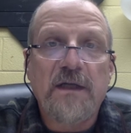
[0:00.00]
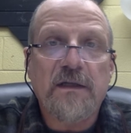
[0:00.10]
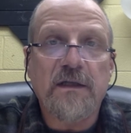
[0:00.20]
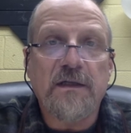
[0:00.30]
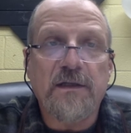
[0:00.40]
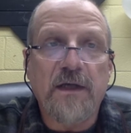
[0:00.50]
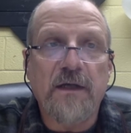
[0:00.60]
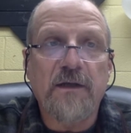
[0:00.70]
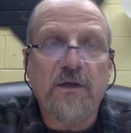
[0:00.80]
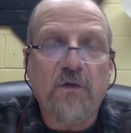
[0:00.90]
since
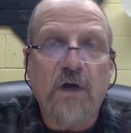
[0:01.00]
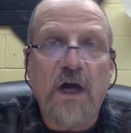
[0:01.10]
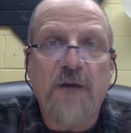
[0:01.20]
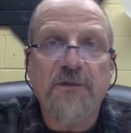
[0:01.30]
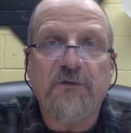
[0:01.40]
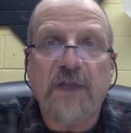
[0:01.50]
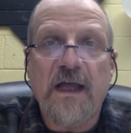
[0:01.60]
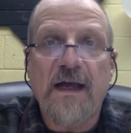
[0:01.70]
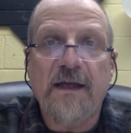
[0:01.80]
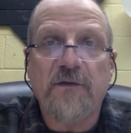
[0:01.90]
none of the crops
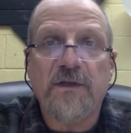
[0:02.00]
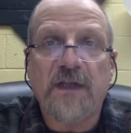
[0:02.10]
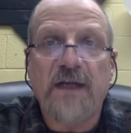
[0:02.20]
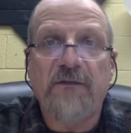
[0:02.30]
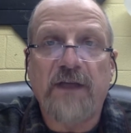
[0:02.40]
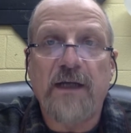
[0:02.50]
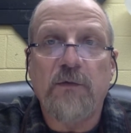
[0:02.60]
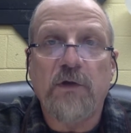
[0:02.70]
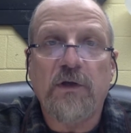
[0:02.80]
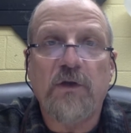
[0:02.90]
relying on slave
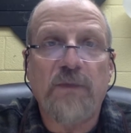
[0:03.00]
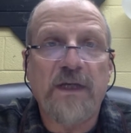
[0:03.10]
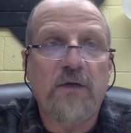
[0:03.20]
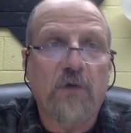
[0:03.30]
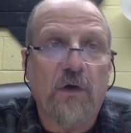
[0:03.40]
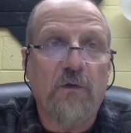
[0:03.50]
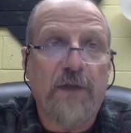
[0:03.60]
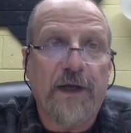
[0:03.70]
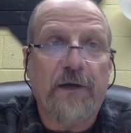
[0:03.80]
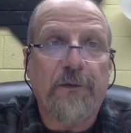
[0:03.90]
labor could be grown there.